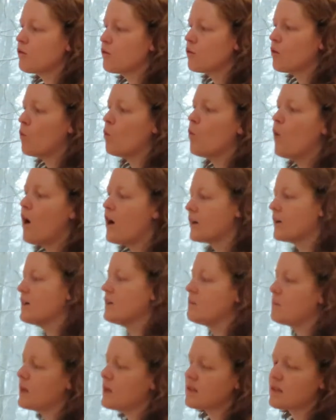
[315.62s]
for the
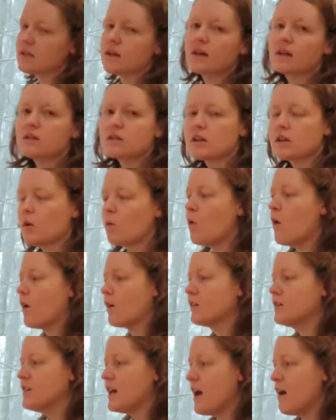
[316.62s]
walking bass line. It's going to
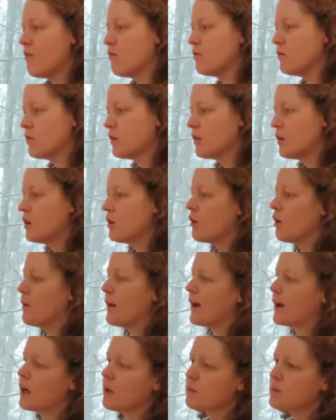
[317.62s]
walk down, go
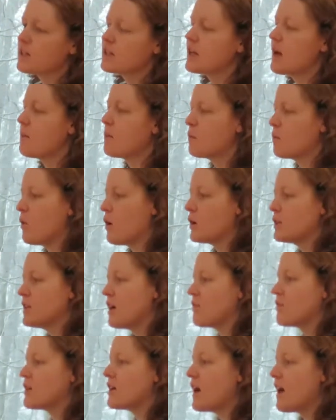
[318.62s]
back up a step, and walk
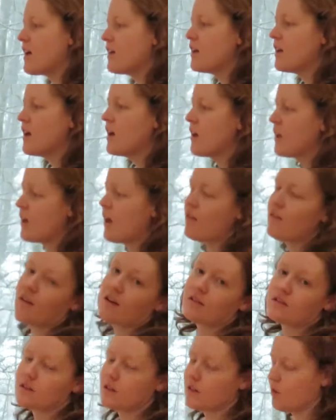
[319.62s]
down again, and
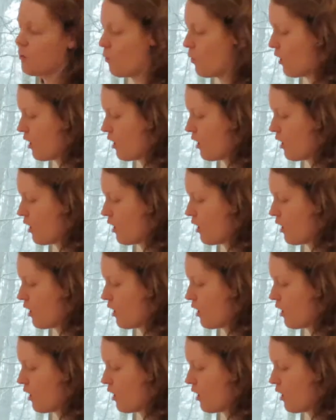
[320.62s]
then it's going to